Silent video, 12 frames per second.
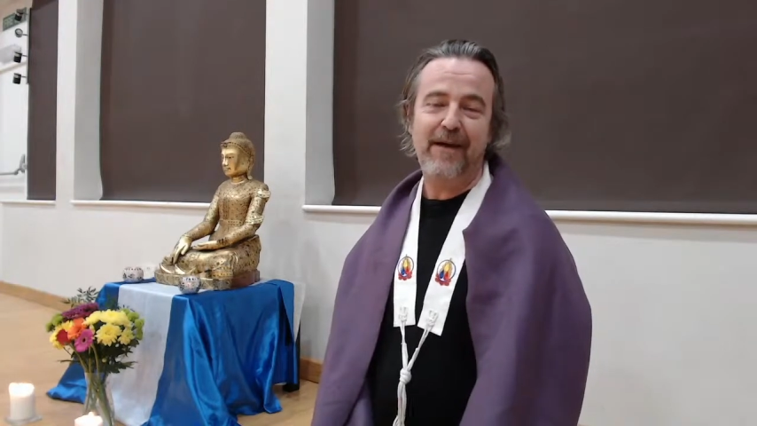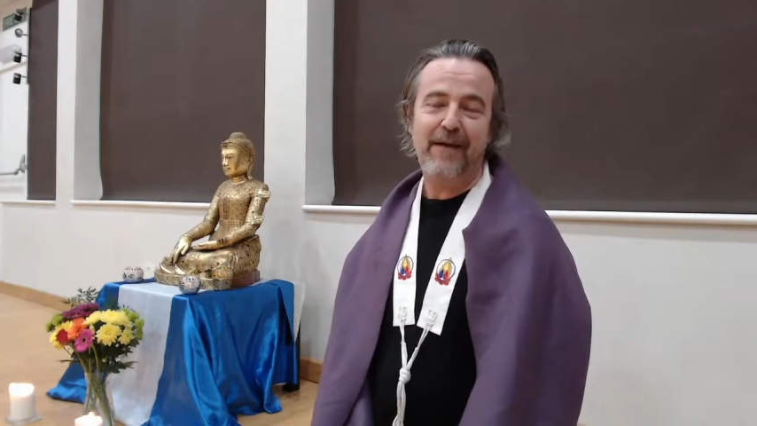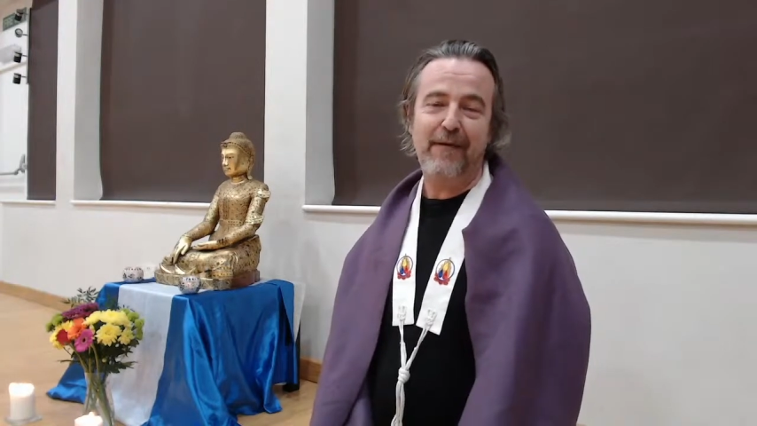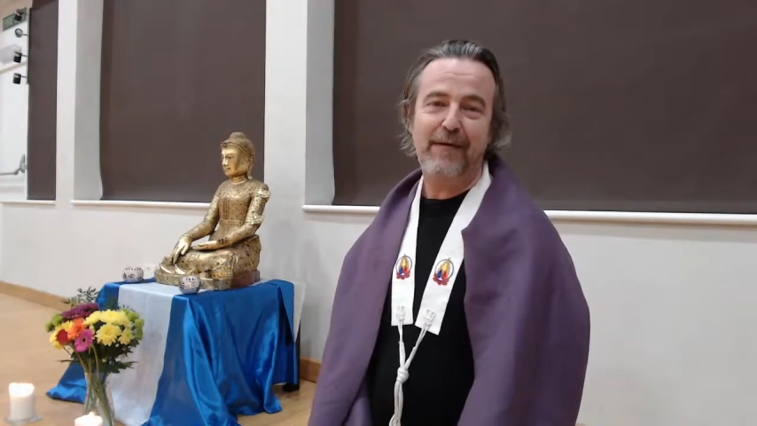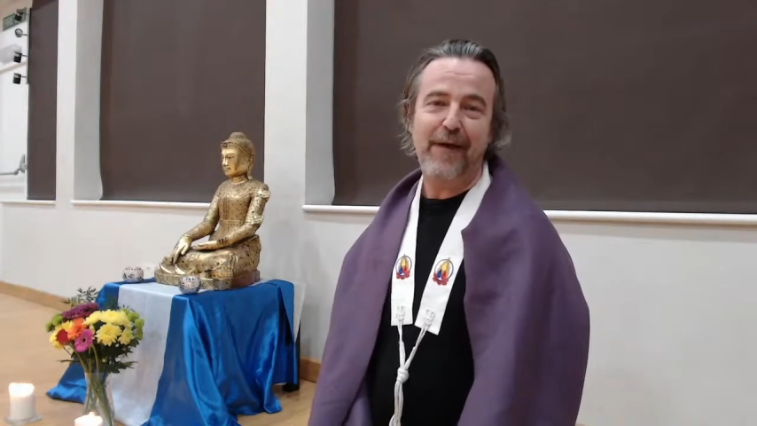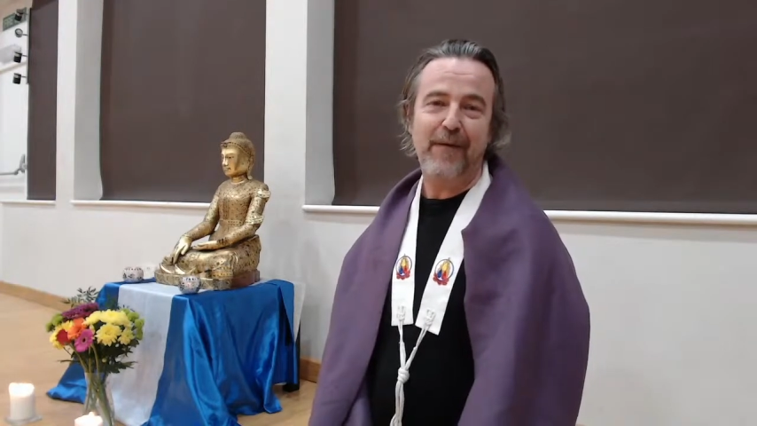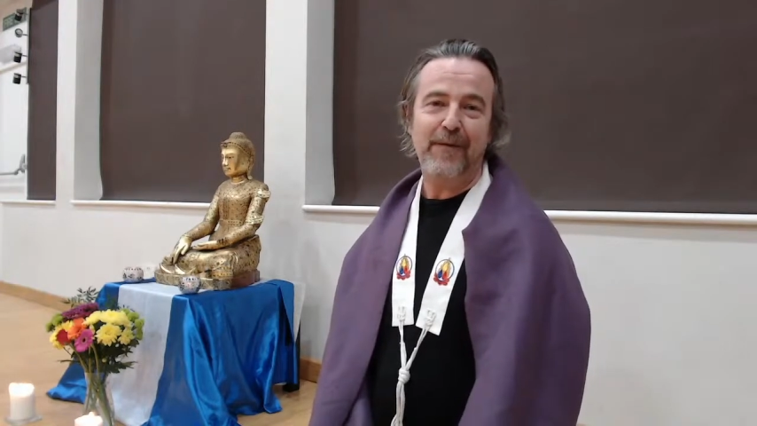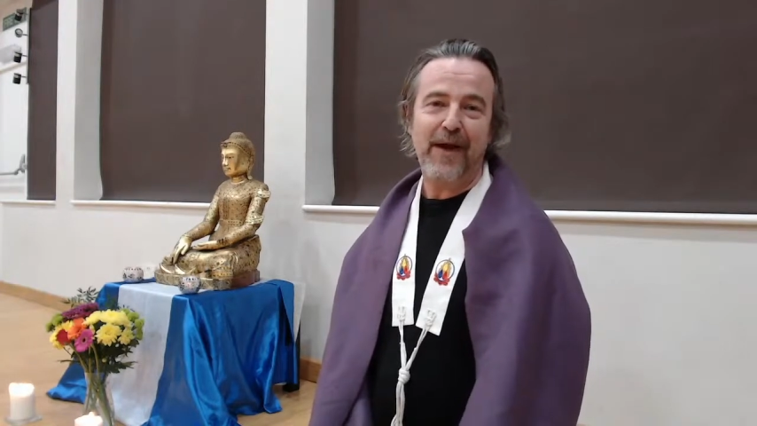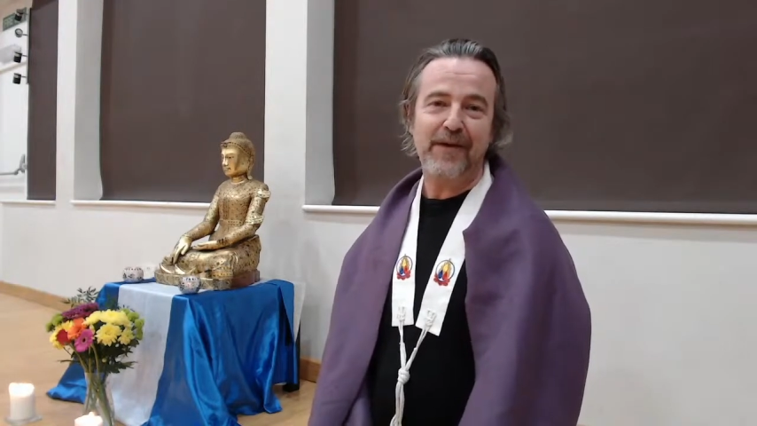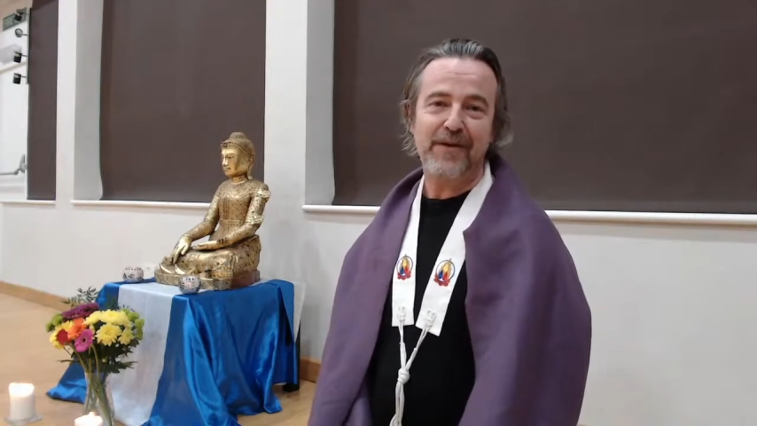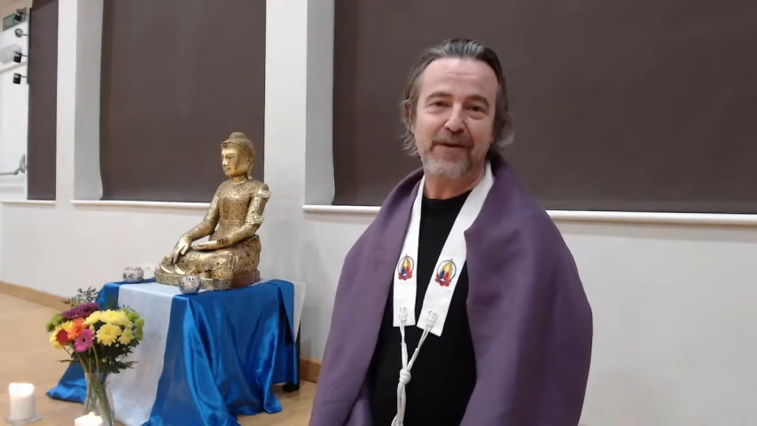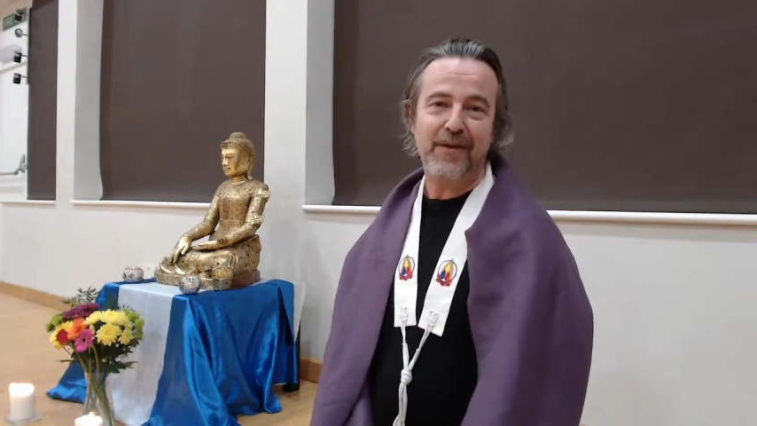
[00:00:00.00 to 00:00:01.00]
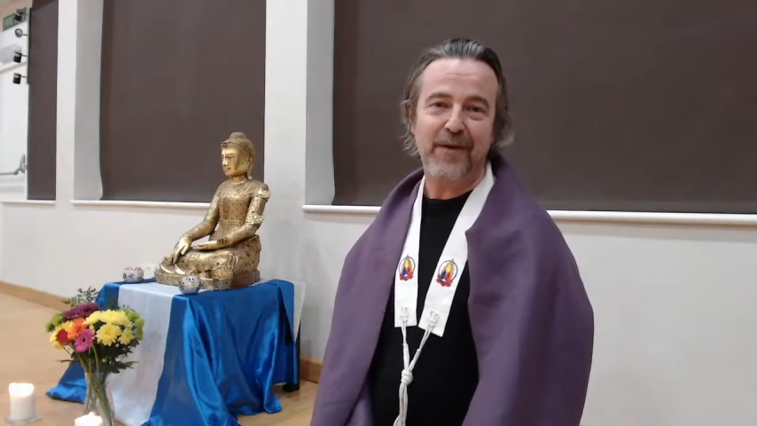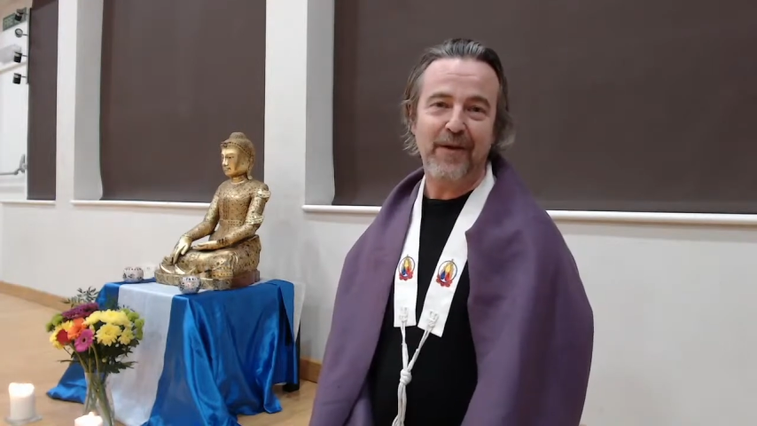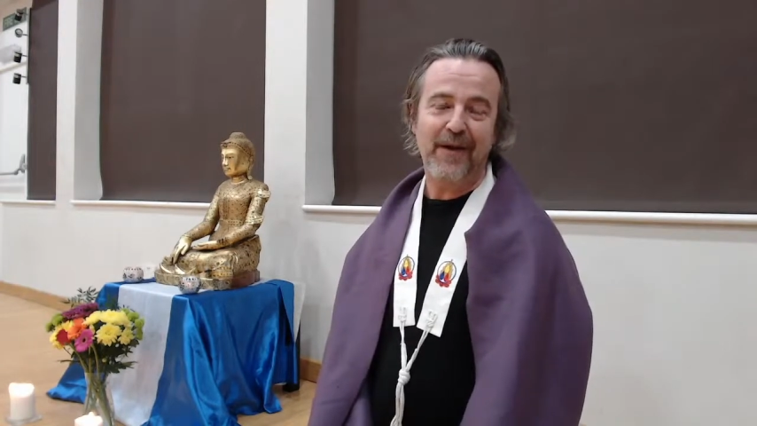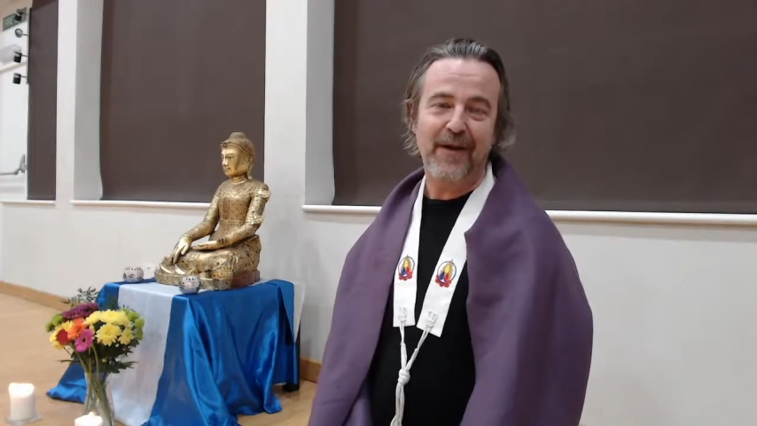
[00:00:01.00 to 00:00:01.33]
foundational